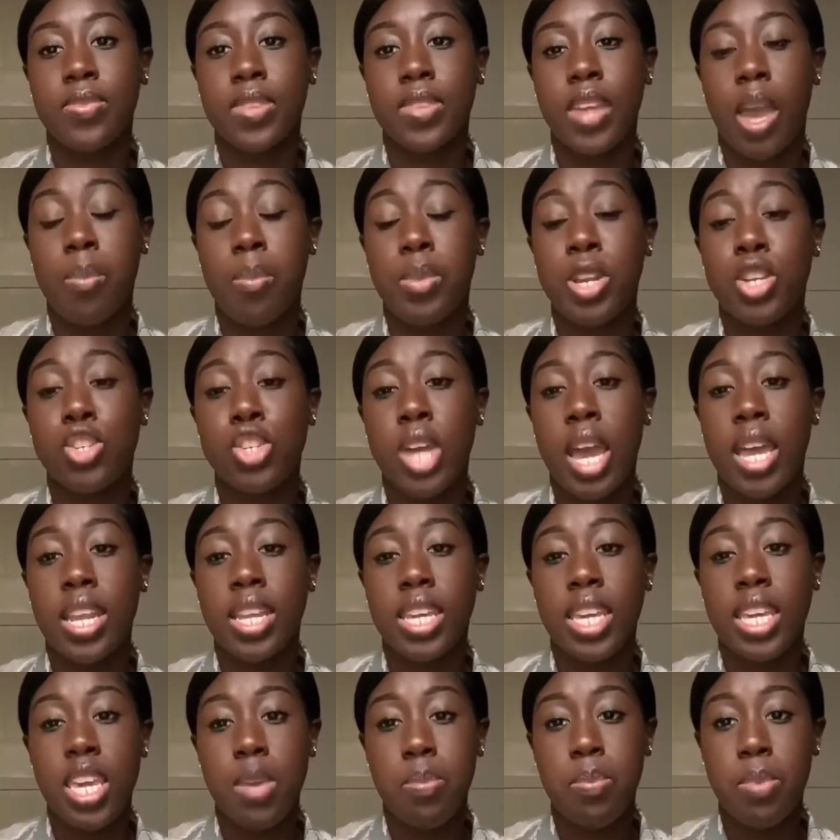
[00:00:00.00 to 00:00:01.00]
I'm gonna try to
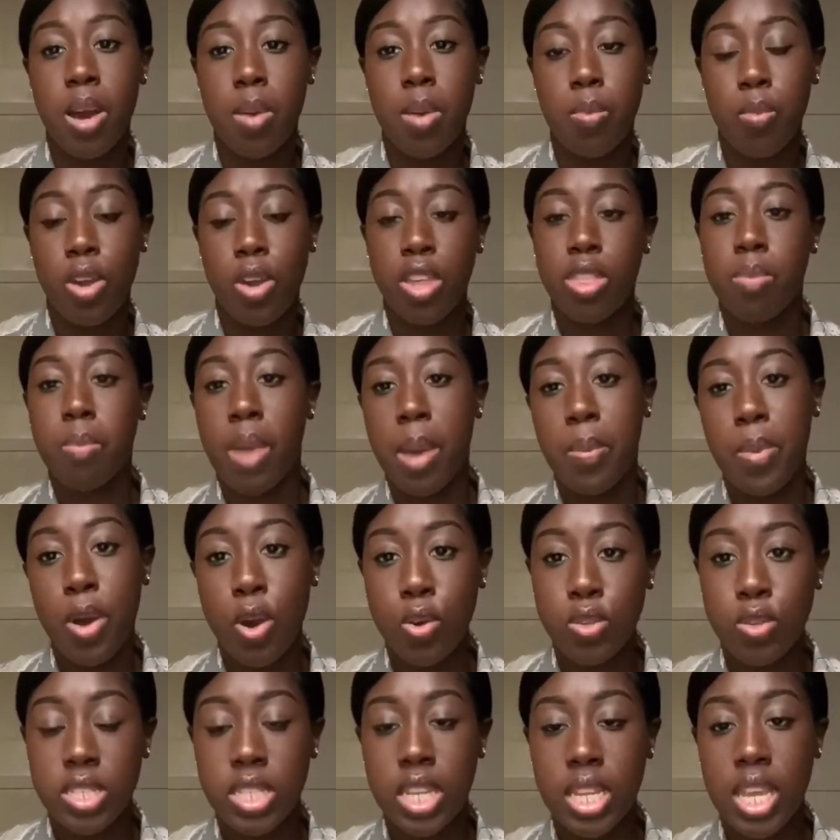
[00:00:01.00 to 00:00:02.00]
keep up with my
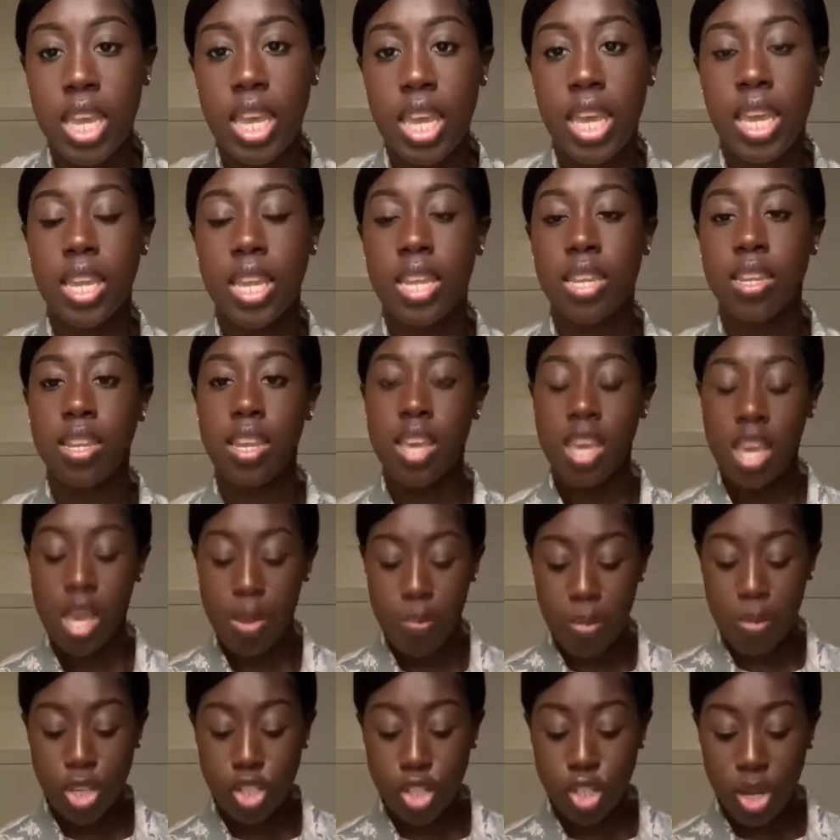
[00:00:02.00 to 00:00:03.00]
posting and
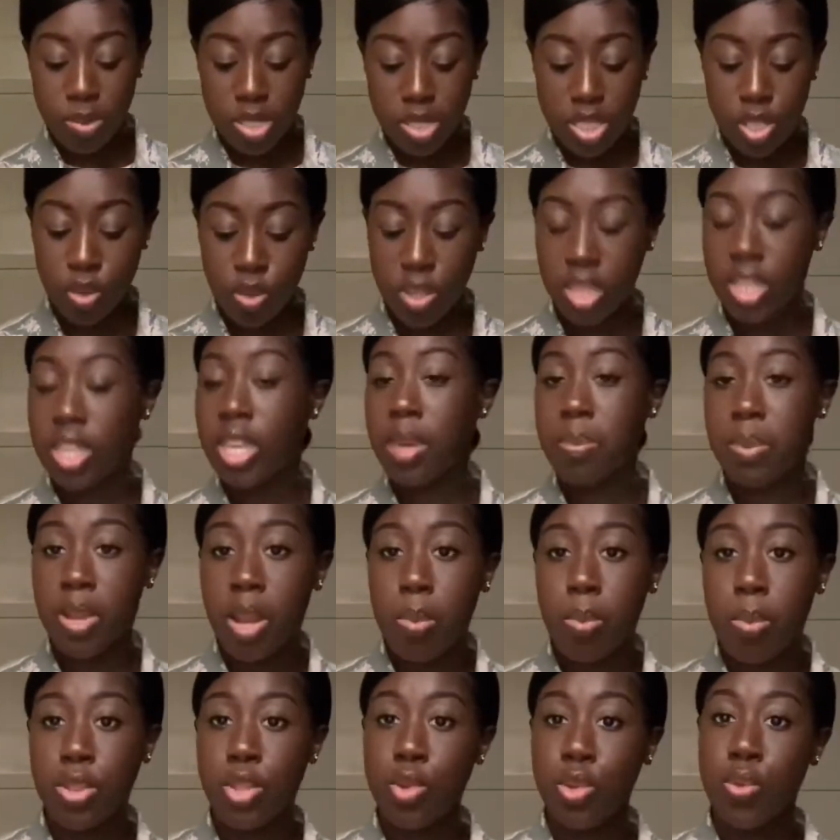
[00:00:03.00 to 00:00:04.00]
make sure I'm still keeping
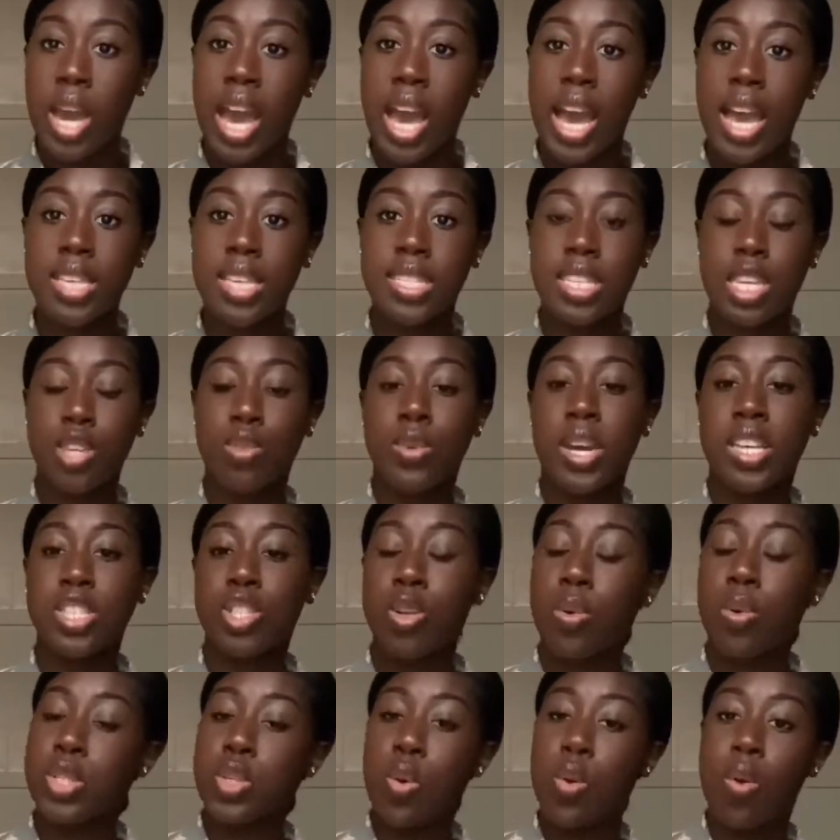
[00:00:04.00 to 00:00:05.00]
up with you guys, letting you guys
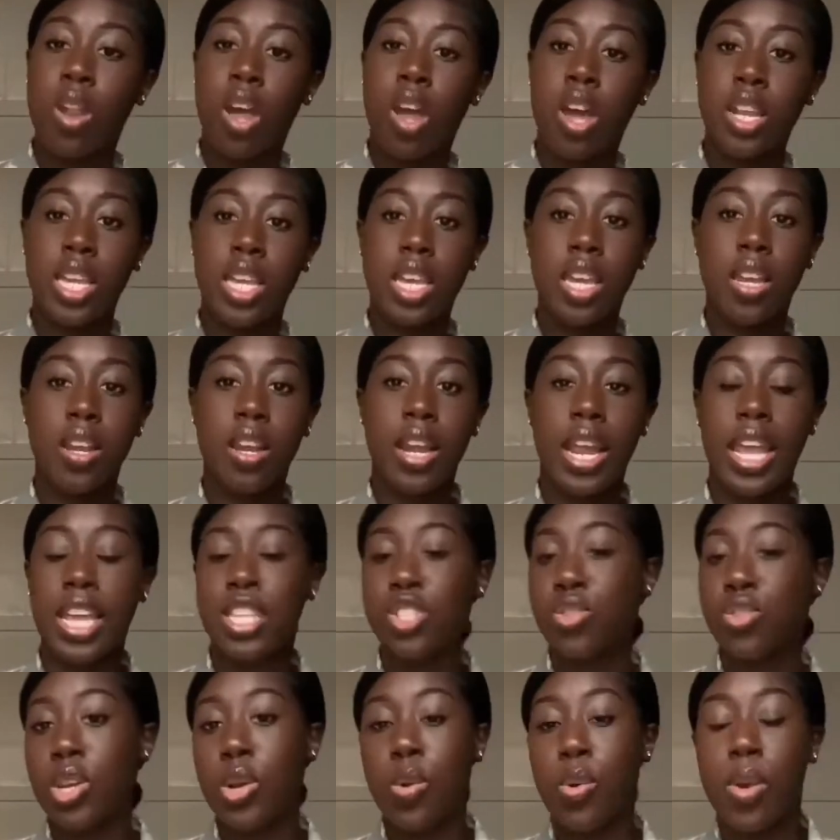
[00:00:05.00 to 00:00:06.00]
know what's going on here,
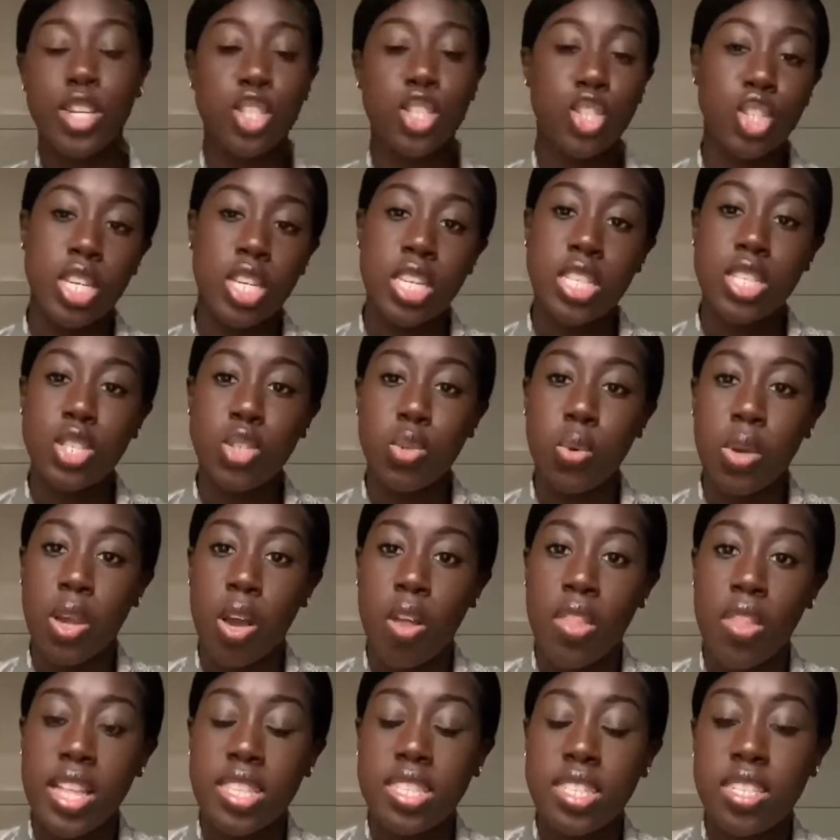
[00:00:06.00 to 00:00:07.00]
answering questions, doing
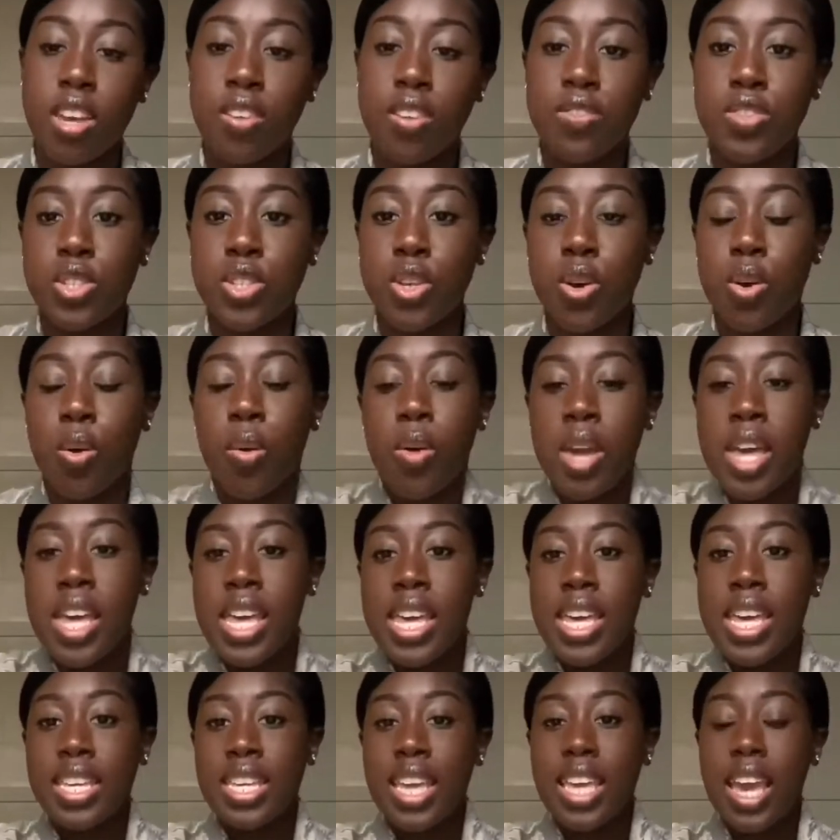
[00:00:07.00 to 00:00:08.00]
all that stuff. So
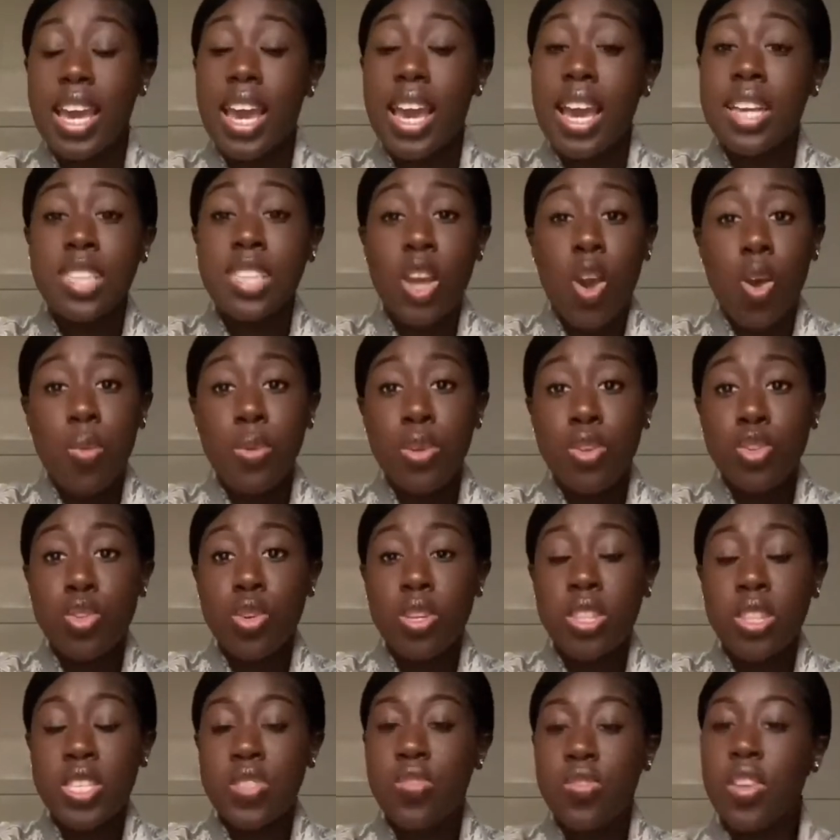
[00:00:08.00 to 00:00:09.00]
yeah, guys, I hope you
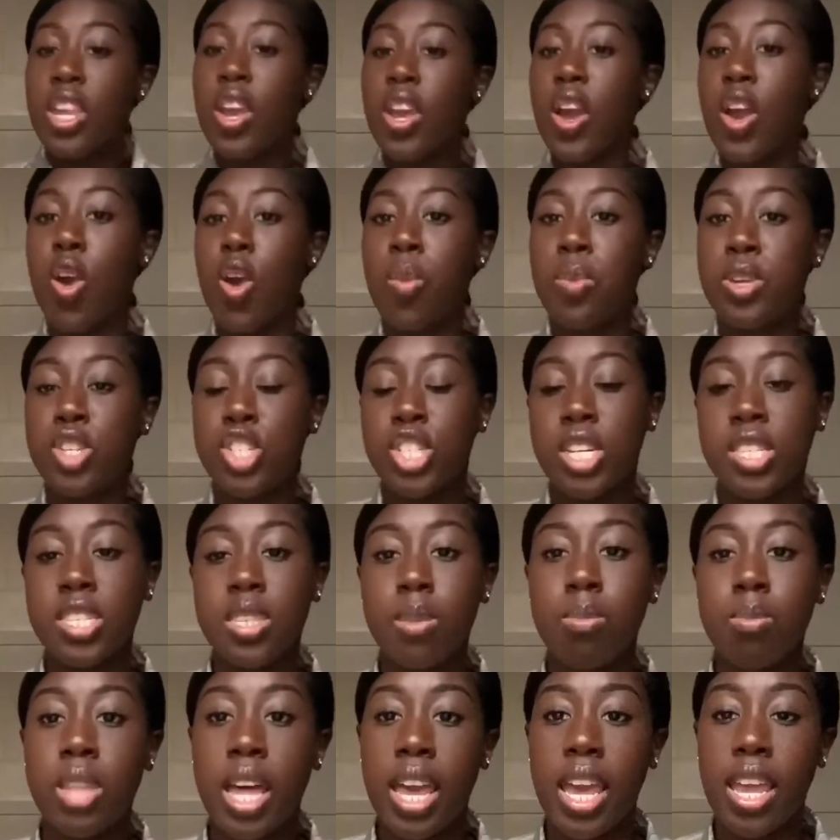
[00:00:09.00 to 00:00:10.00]
enjoyed this video. I hope it shed
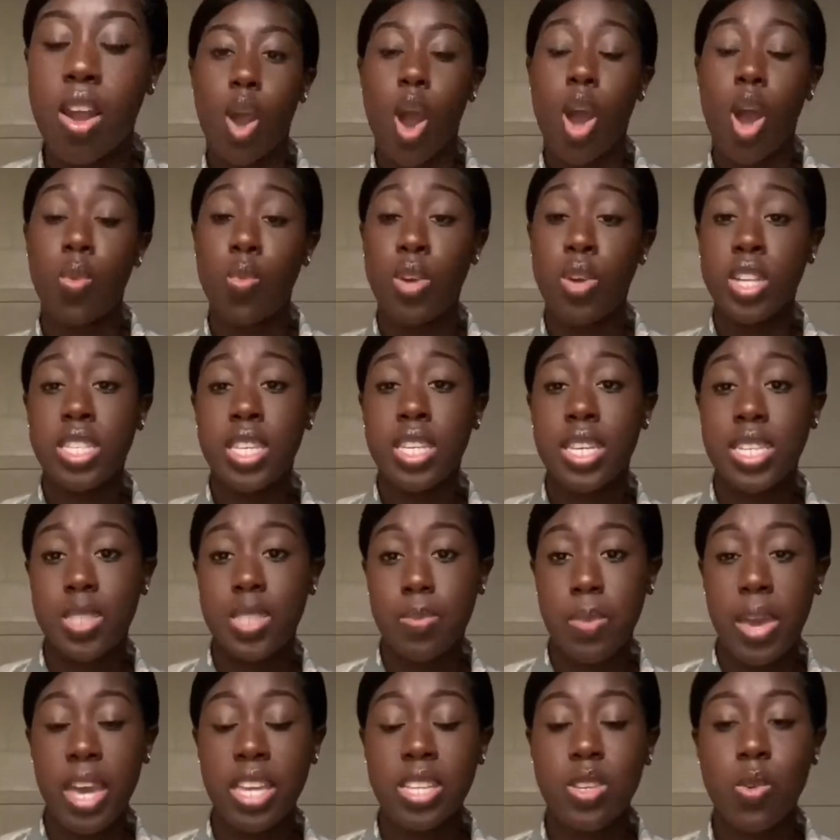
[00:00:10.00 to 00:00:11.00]
some light on what to
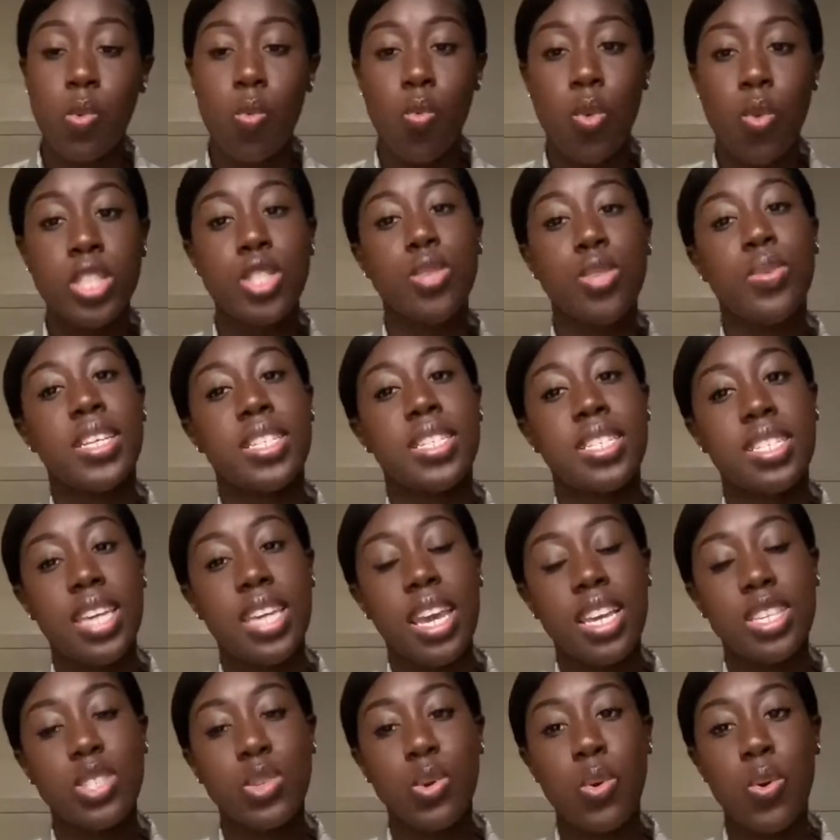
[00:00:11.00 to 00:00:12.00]
expect once you get to
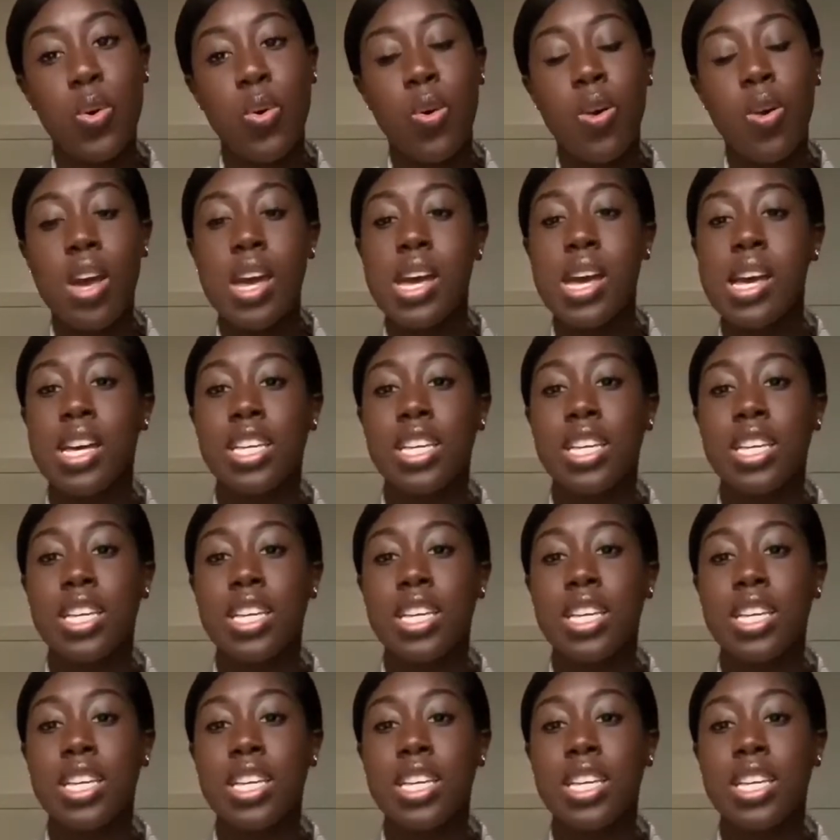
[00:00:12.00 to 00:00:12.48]
tech school.